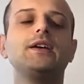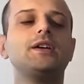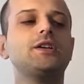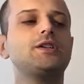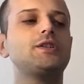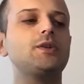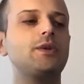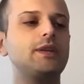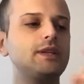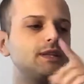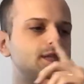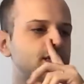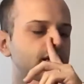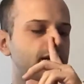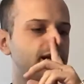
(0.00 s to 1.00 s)
So in
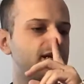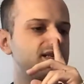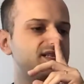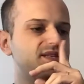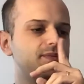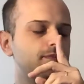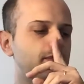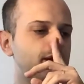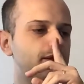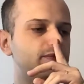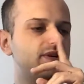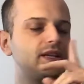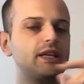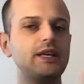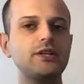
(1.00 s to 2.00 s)
this case, my
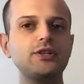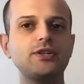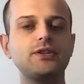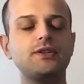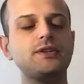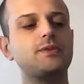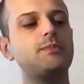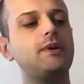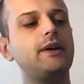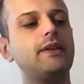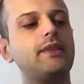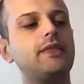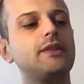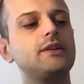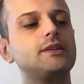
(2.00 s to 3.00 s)
relations by
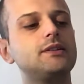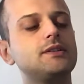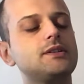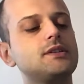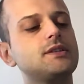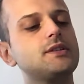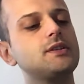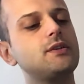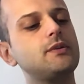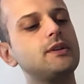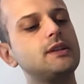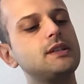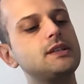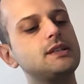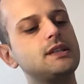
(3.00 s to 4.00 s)
thirds, so in
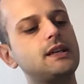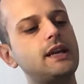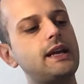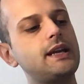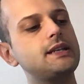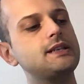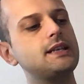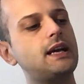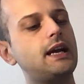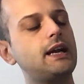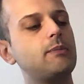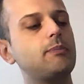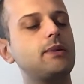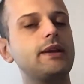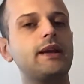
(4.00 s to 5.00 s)
this case I
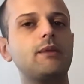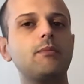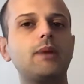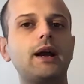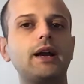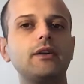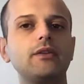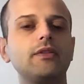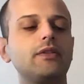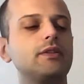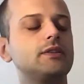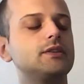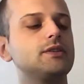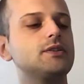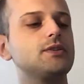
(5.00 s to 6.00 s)
play a minor
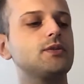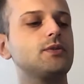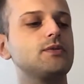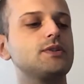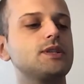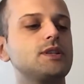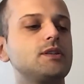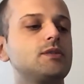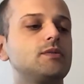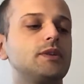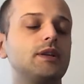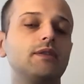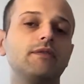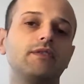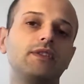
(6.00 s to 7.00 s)
third, so
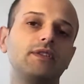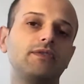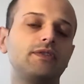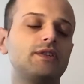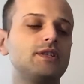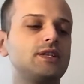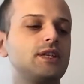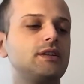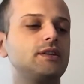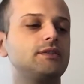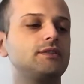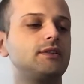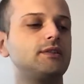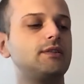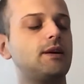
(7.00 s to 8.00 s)
considering the first
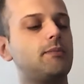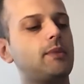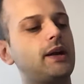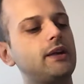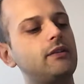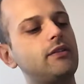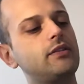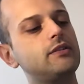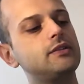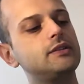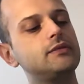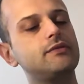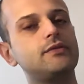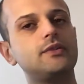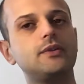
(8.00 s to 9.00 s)
interval, a minor third
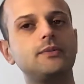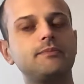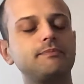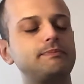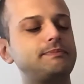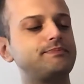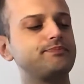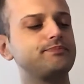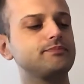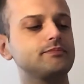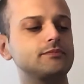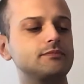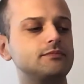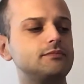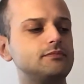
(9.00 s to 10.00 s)
from
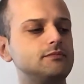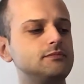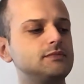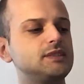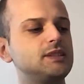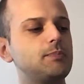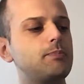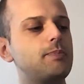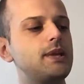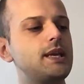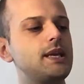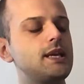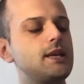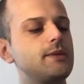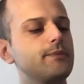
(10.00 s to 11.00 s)
the B